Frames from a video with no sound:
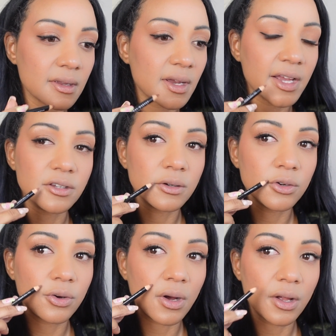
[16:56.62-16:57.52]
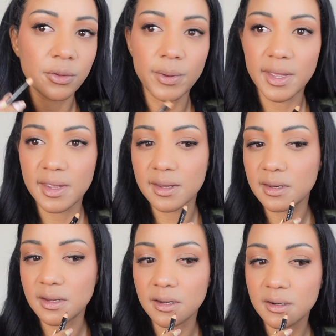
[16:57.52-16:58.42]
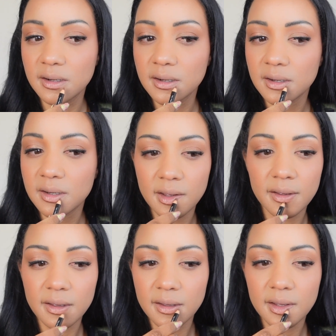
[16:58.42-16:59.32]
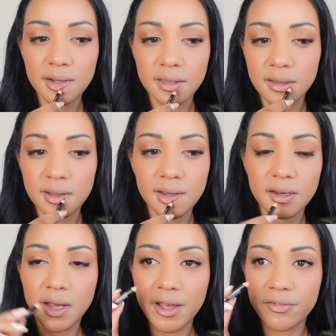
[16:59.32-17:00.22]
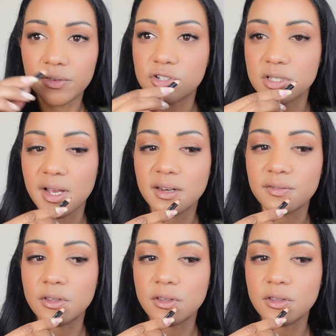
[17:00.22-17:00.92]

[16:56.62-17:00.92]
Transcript: I don't go all the way in here. And then I just kind of